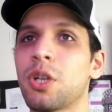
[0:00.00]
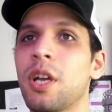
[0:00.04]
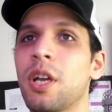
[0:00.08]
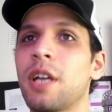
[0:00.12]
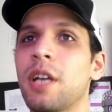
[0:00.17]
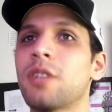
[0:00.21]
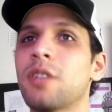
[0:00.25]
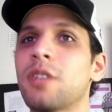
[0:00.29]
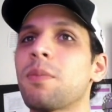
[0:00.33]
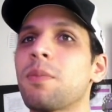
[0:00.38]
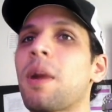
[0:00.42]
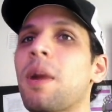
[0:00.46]

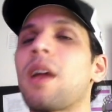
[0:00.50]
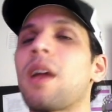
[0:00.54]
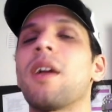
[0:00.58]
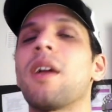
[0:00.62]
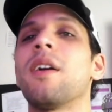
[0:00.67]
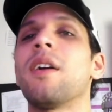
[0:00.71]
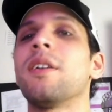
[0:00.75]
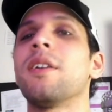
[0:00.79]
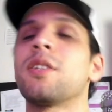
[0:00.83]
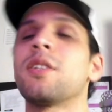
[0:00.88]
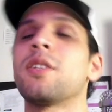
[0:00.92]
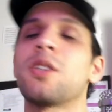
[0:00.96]
Doesn't
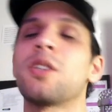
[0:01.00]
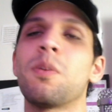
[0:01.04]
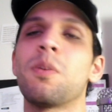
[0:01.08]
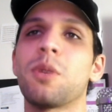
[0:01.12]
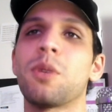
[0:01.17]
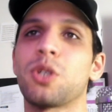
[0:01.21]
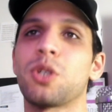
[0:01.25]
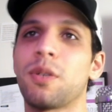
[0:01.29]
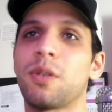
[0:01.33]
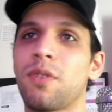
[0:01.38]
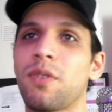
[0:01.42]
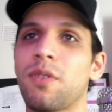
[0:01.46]
matter so
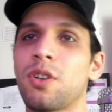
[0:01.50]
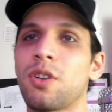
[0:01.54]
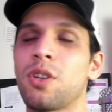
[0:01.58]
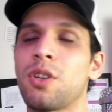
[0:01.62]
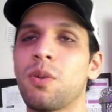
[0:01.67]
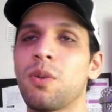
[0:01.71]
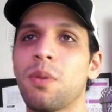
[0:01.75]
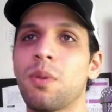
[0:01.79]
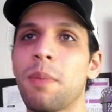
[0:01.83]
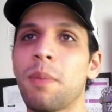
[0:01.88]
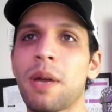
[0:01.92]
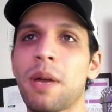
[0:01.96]
much if you're doing
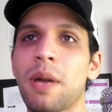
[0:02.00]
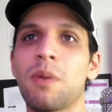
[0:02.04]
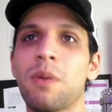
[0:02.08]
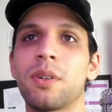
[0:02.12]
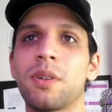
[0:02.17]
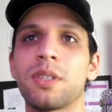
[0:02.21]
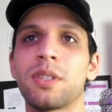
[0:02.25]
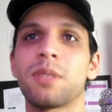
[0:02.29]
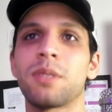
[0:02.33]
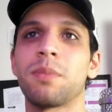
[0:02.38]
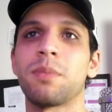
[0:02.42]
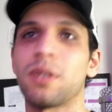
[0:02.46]
the big
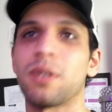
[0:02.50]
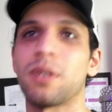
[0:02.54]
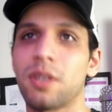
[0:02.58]
ones, but